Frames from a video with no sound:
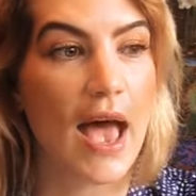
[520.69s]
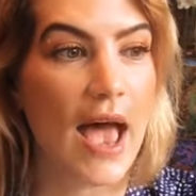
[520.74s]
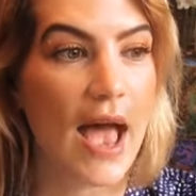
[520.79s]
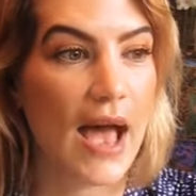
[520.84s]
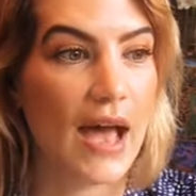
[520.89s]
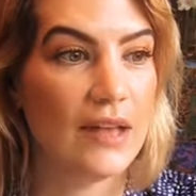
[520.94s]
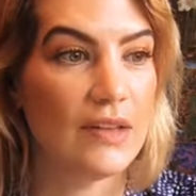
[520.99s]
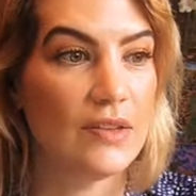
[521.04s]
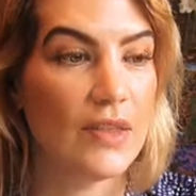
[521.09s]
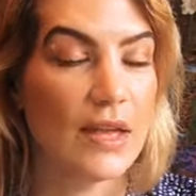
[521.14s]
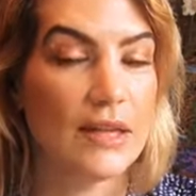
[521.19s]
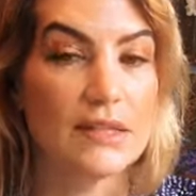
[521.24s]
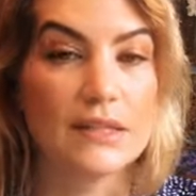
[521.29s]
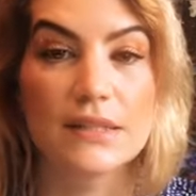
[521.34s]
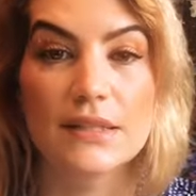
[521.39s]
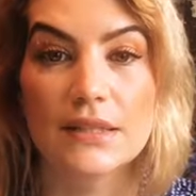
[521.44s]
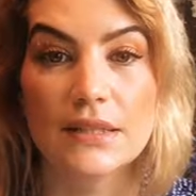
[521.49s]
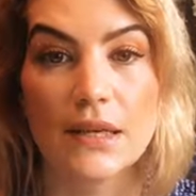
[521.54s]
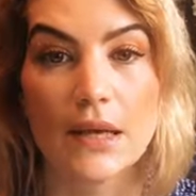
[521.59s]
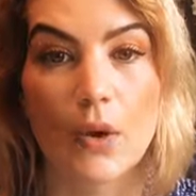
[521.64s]
and then
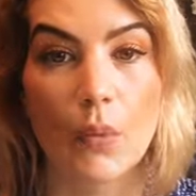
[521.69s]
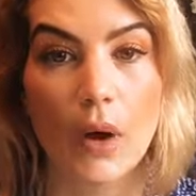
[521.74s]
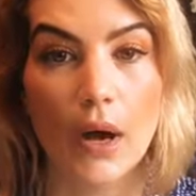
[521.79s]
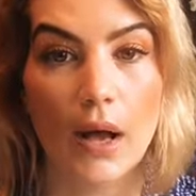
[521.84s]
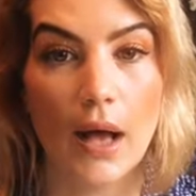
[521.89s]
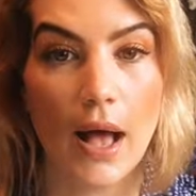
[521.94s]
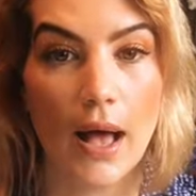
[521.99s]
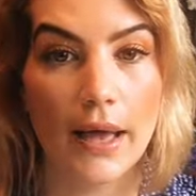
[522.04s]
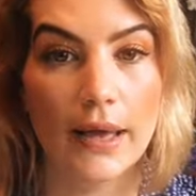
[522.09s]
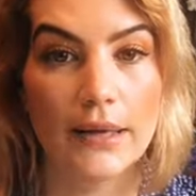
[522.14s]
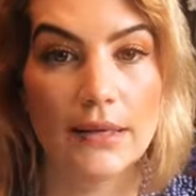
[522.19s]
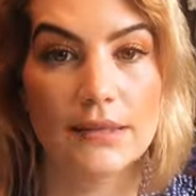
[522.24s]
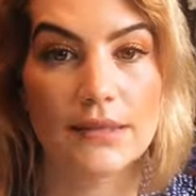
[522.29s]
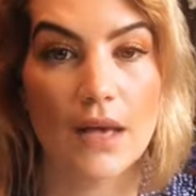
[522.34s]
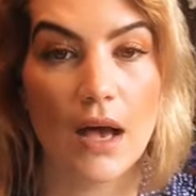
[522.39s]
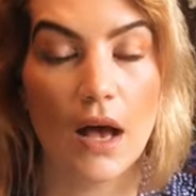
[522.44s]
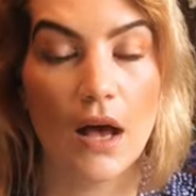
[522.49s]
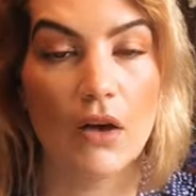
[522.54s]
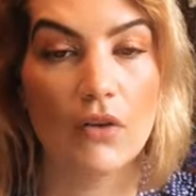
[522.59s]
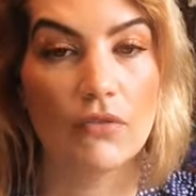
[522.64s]
seeing what kinds
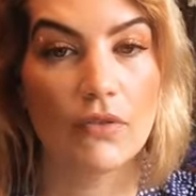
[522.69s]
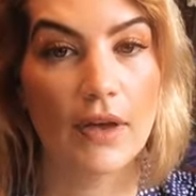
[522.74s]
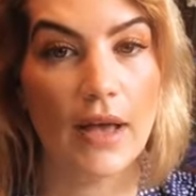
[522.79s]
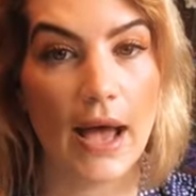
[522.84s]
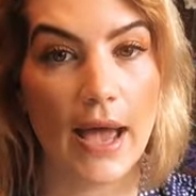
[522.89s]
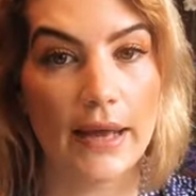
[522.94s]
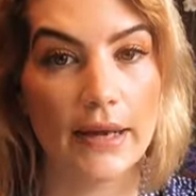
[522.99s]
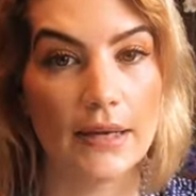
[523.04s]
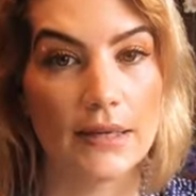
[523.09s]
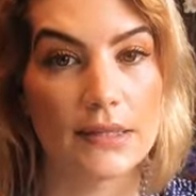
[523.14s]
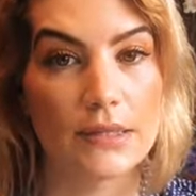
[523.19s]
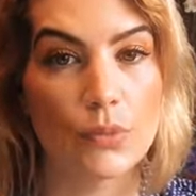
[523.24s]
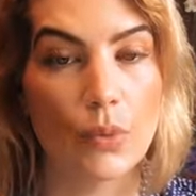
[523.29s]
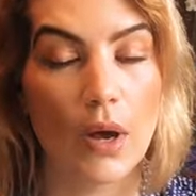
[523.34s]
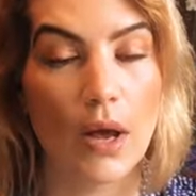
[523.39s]
of guidance,